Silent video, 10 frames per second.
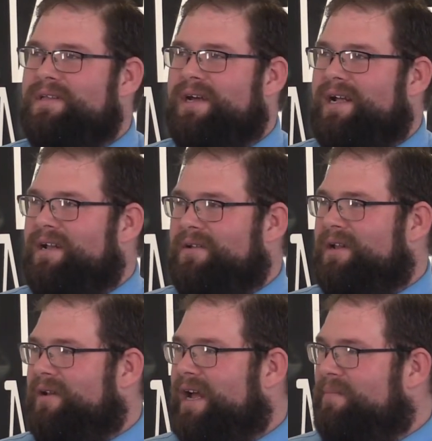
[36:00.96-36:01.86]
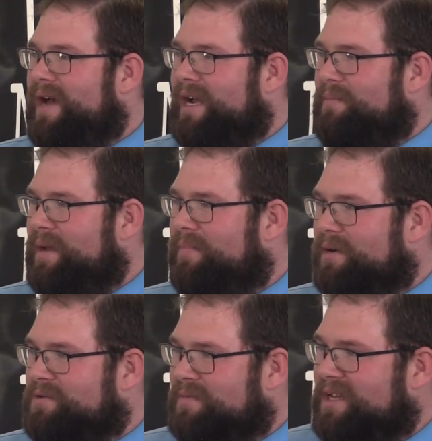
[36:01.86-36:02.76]
I, I, don't, I don't, know how anybody could be a
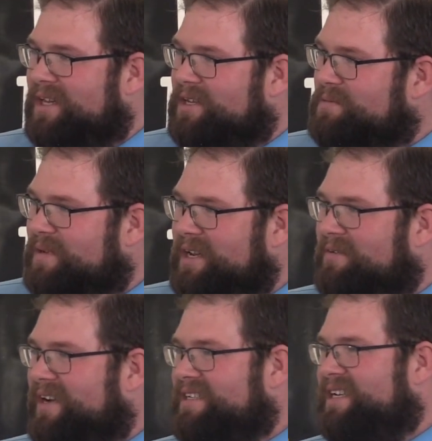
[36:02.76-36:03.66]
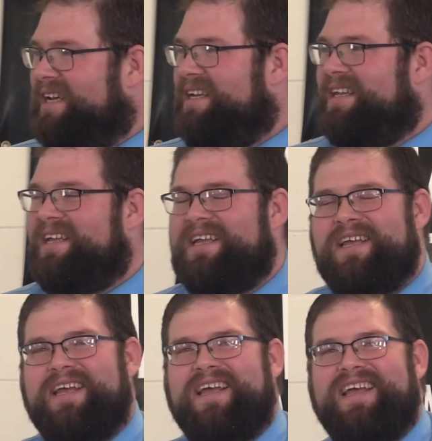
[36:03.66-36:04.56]
post-millennialist, but
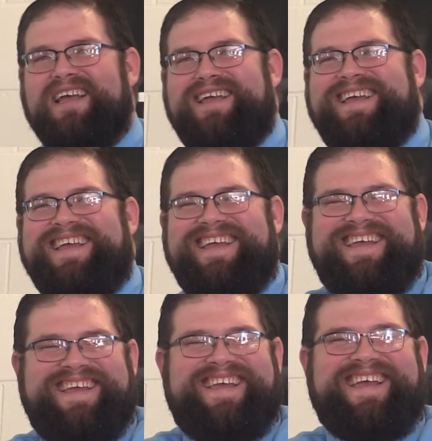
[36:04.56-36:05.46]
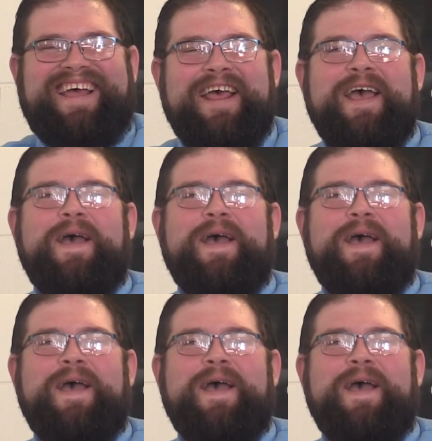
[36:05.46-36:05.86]
anyways,